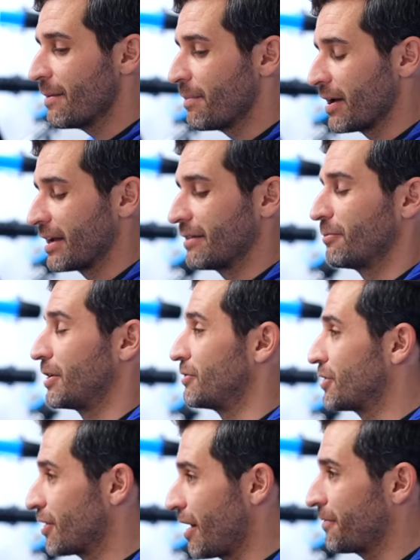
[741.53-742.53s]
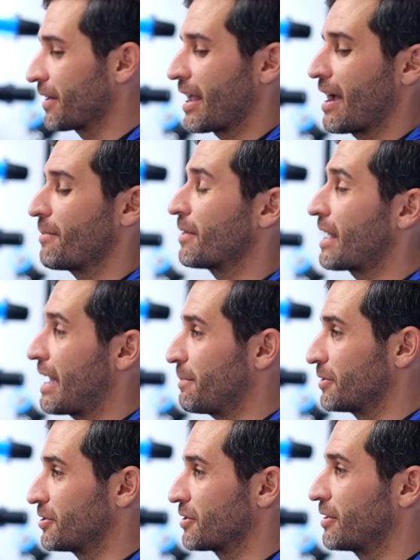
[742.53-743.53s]
But when you turn off the camera, the
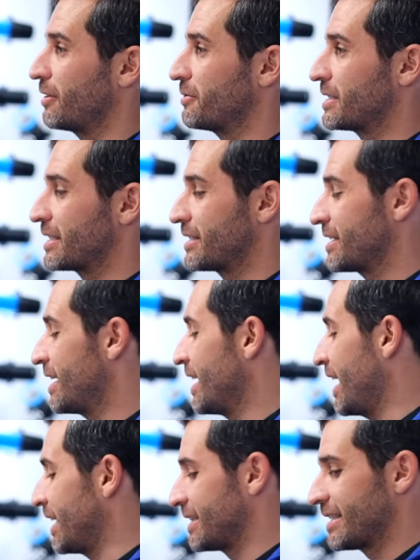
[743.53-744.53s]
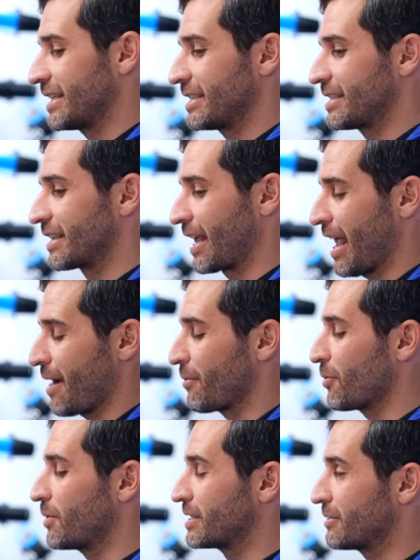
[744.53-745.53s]
aperture closes. And since the
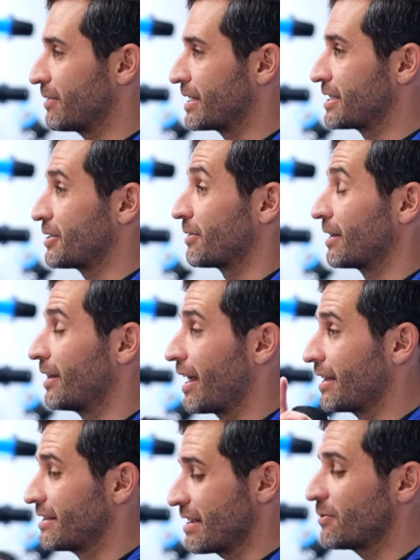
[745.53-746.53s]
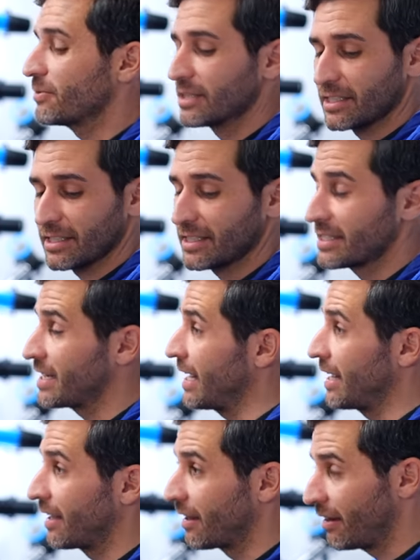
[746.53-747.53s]
camera wasn't registering the lens, it was just staying